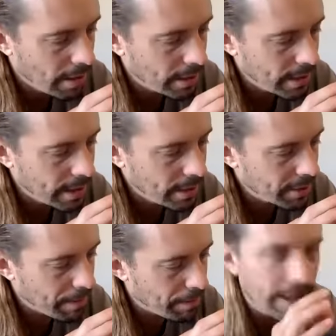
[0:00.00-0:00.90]
It's like there's
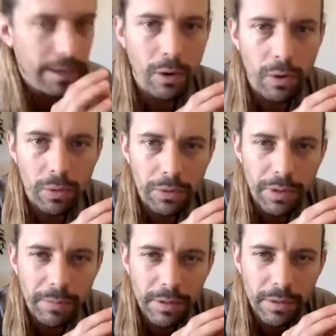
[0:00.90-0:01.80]
a pinhole in the
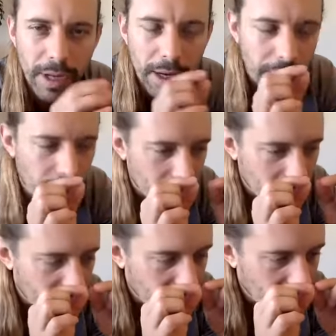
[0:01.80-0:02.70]
balloon, and you're
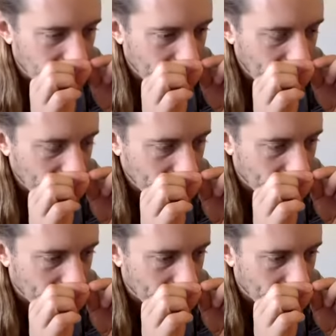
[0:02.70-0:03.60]
letting the
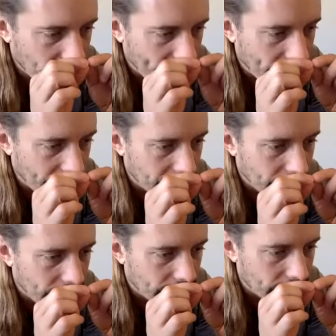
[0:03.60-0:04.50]
air out of
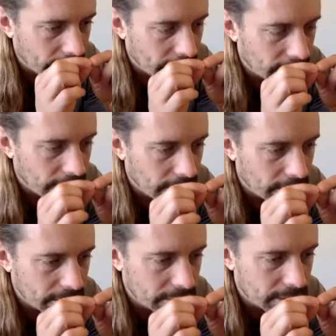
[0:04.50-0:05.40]
the
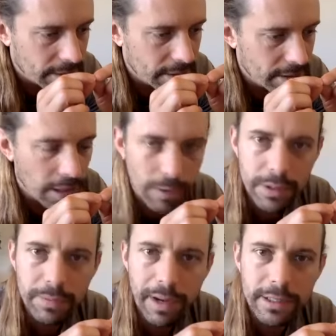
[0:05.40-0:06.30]
lungs as slow
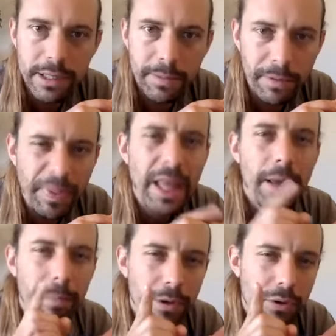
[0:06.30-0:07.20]
as possible.
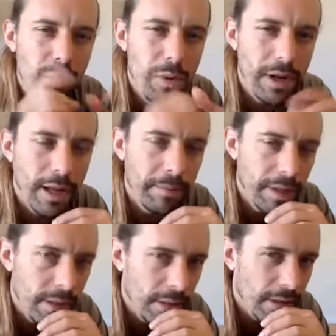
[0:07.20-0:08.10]
But you do want to
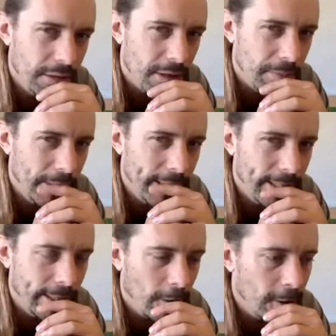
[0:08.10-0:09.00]
empty the lungs
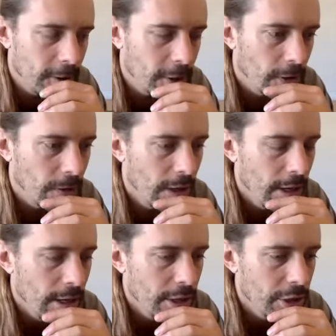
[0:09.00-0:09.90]
completely also.
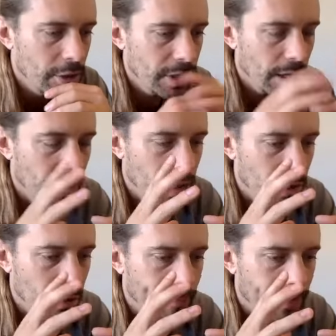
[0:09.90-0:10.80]
So it's not like
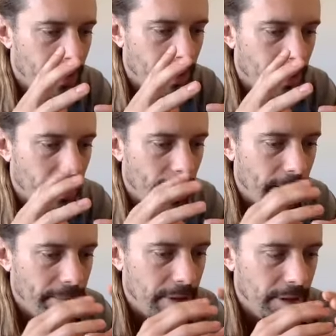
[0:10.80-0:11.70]
you
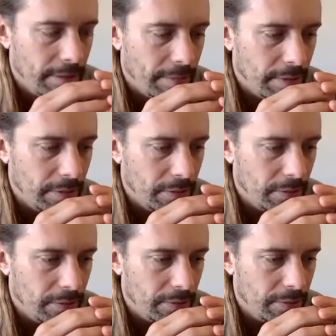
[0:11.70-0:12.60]
empty the
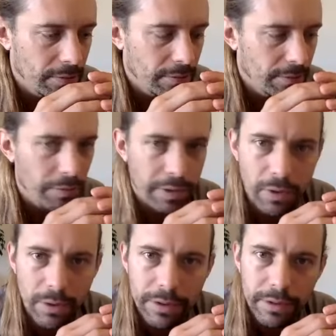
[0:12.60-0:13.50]
balloon
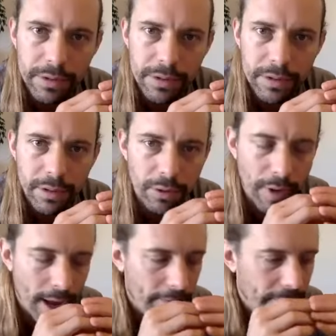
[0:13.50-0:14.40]
3/4. You
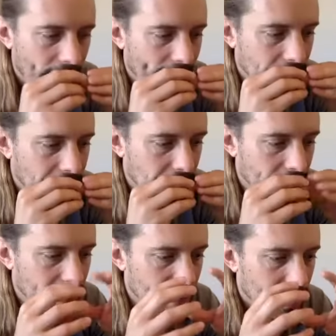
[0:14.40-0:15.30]
have to
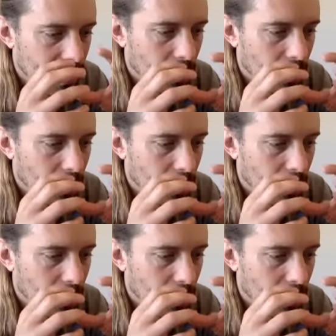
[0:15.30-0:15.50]
actually